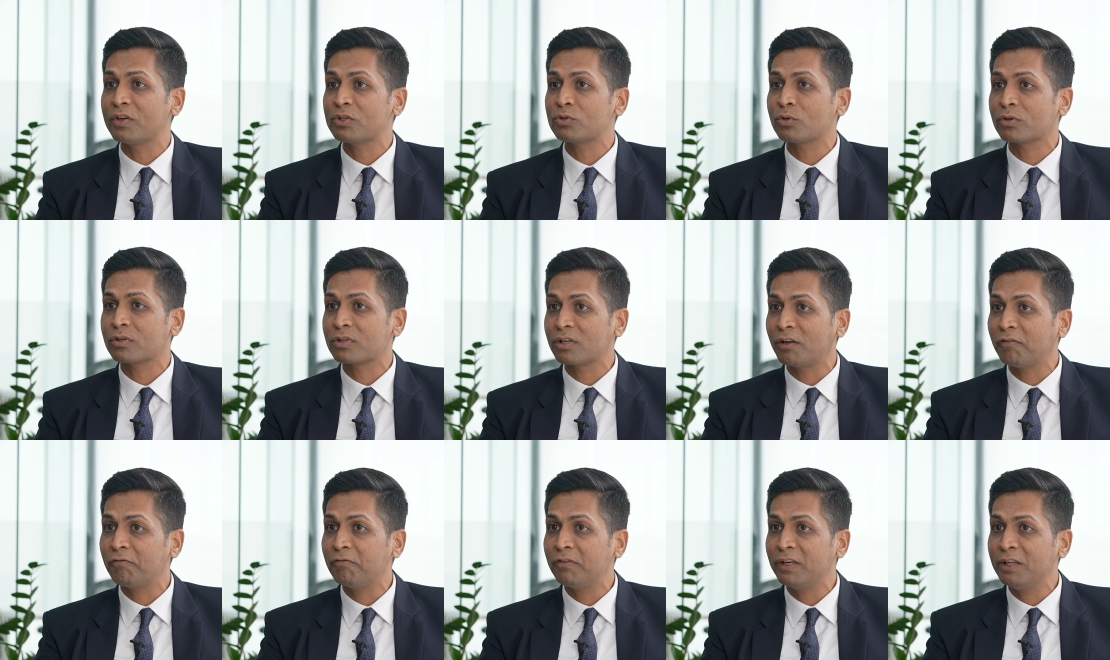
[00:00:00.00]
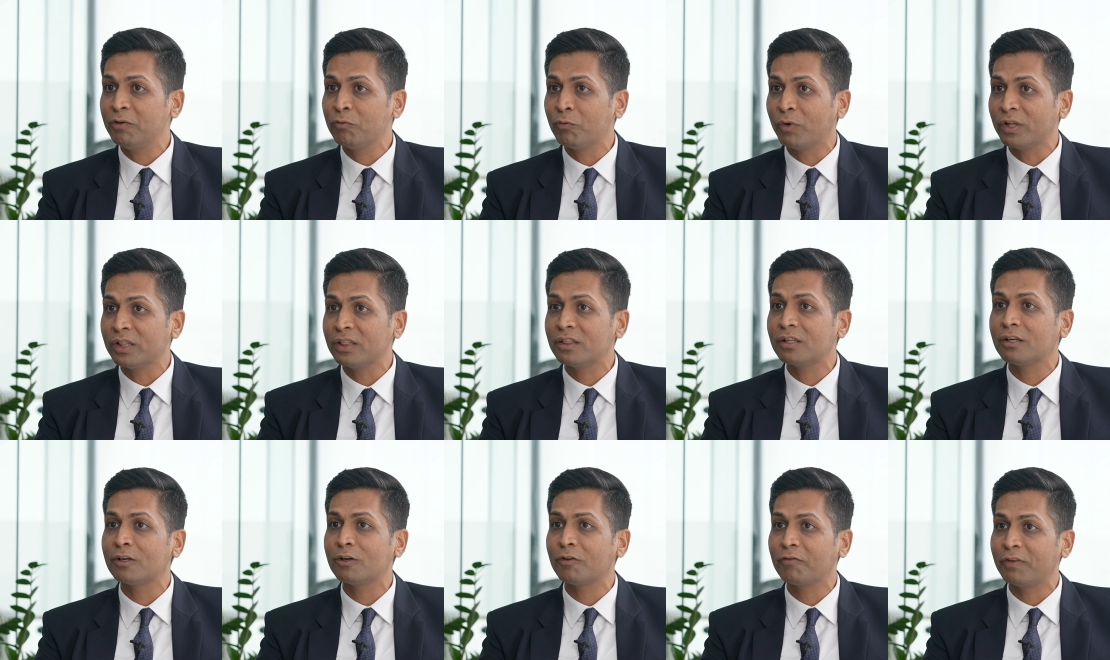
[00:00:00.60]
So roughly
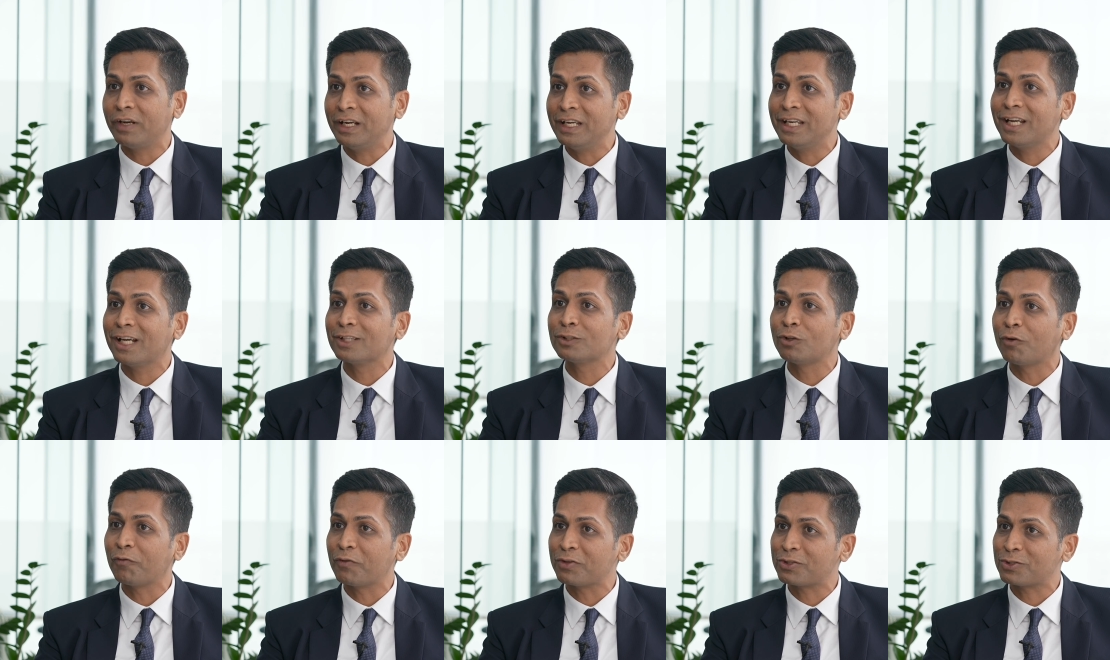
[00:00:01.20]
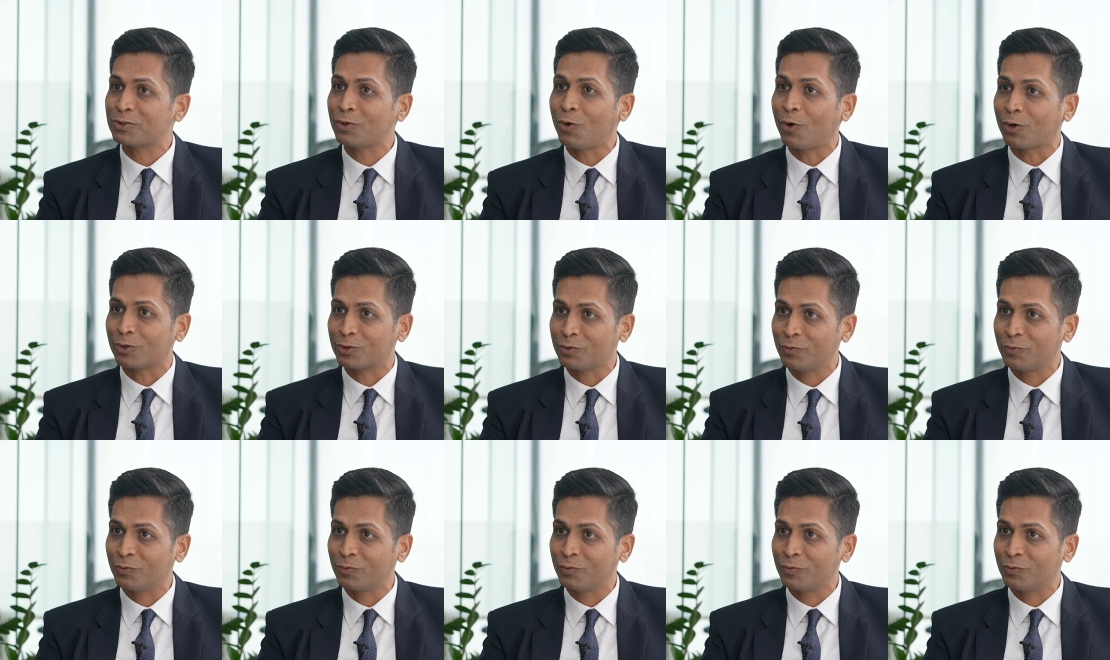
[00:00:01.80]
1/3 of India's office stock.